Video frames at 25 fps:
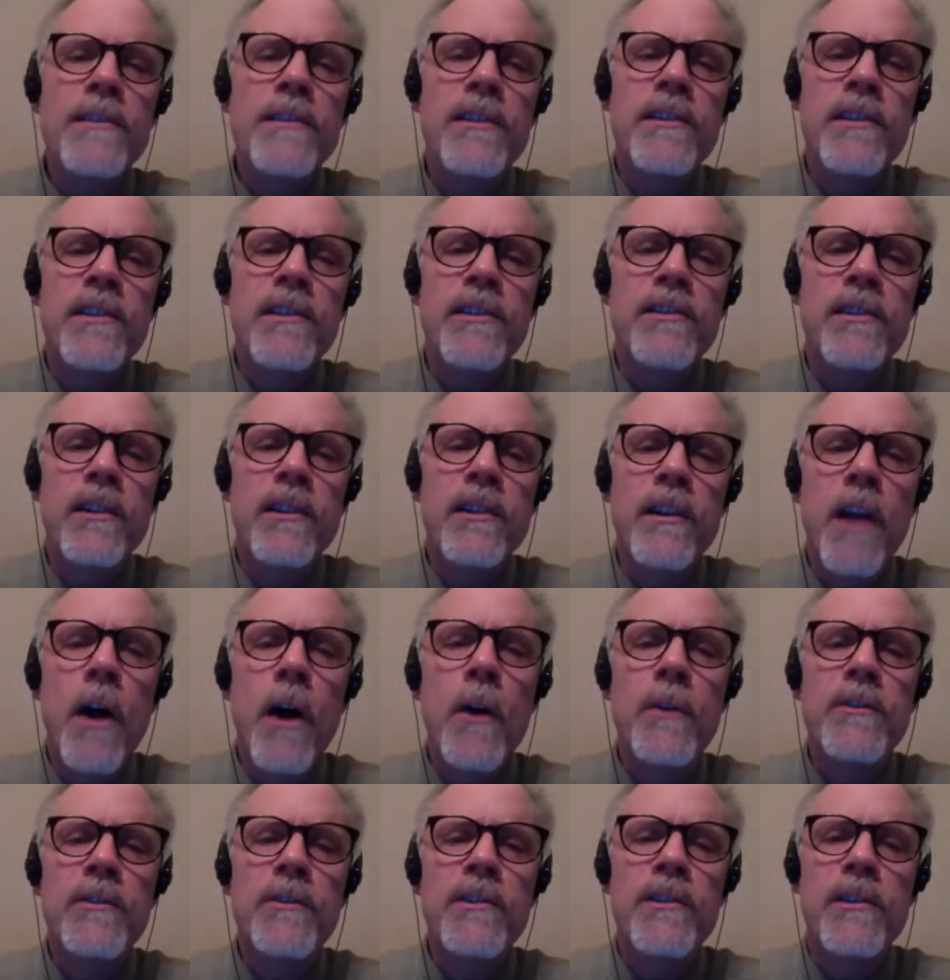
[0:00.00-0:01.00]

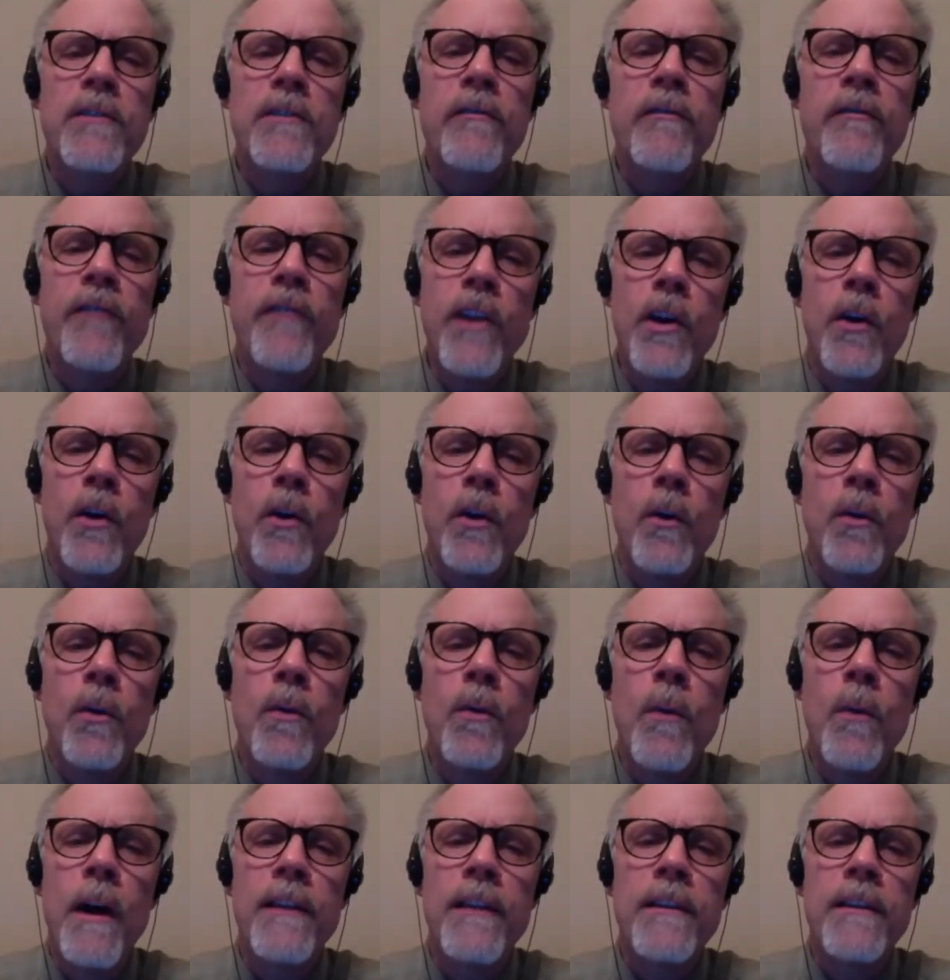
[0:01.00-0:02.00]
disclosed to view
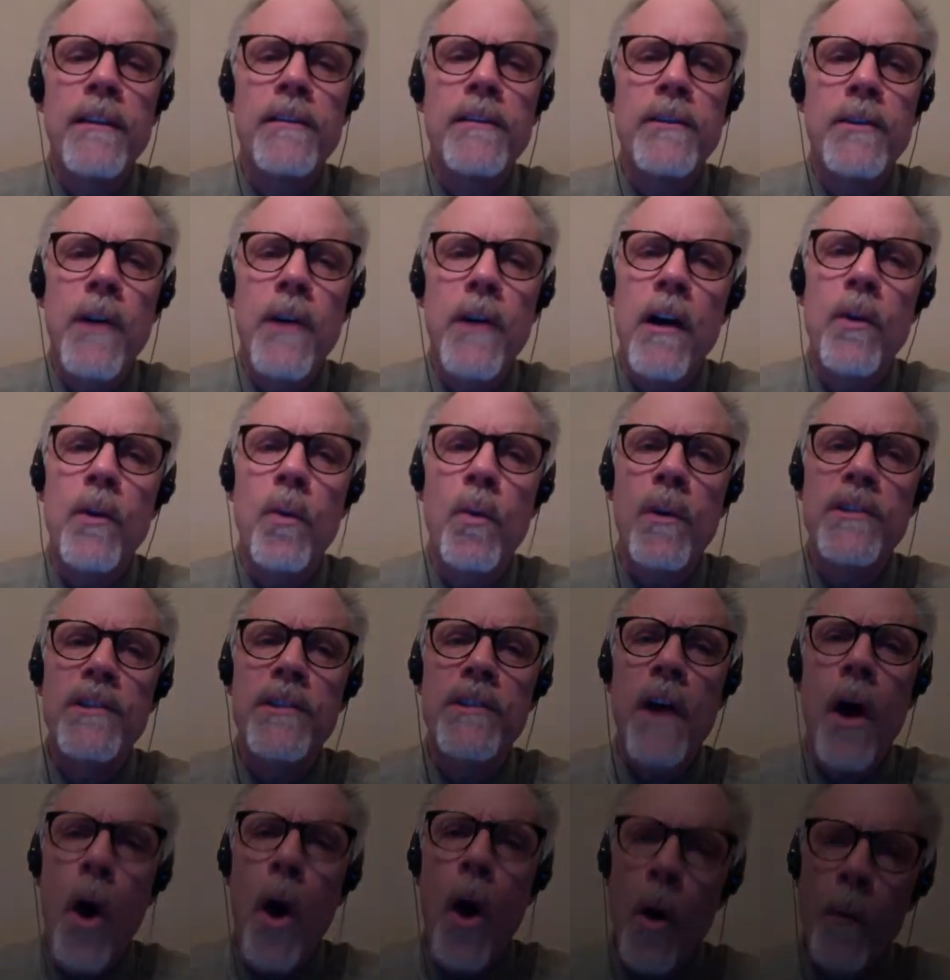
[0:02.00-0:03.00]
when the trunk was
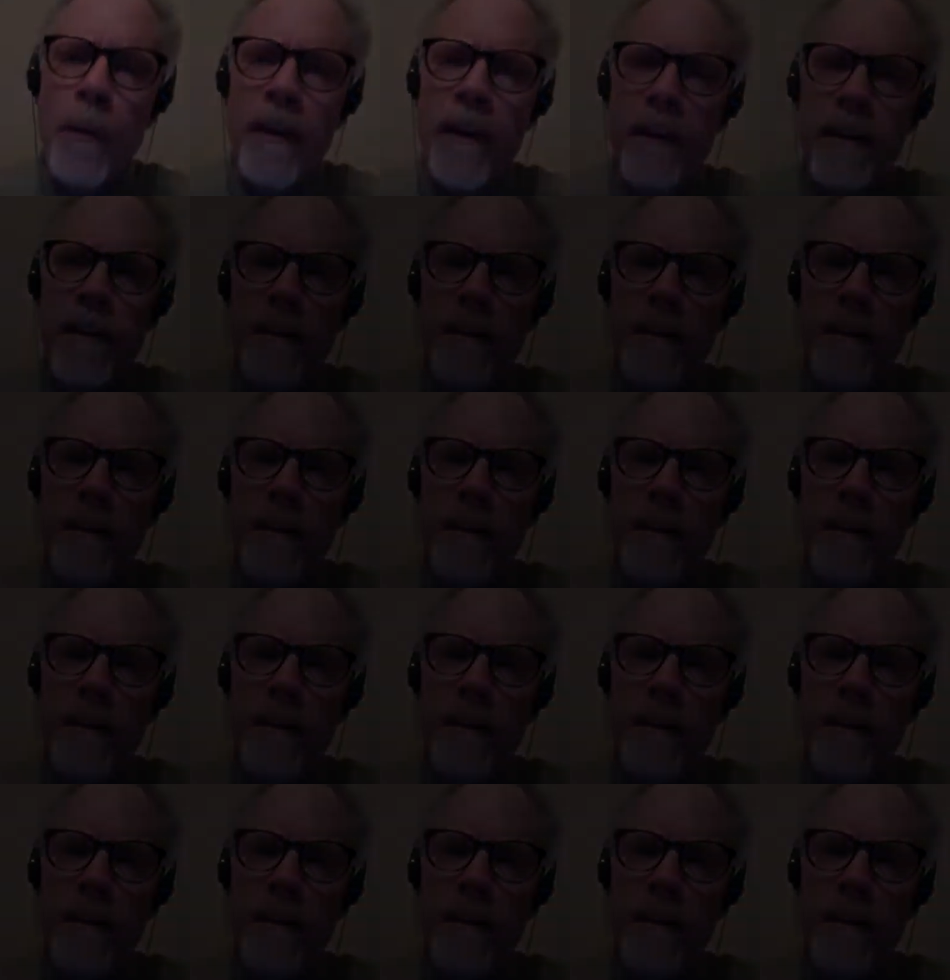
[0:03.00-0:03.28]
opened?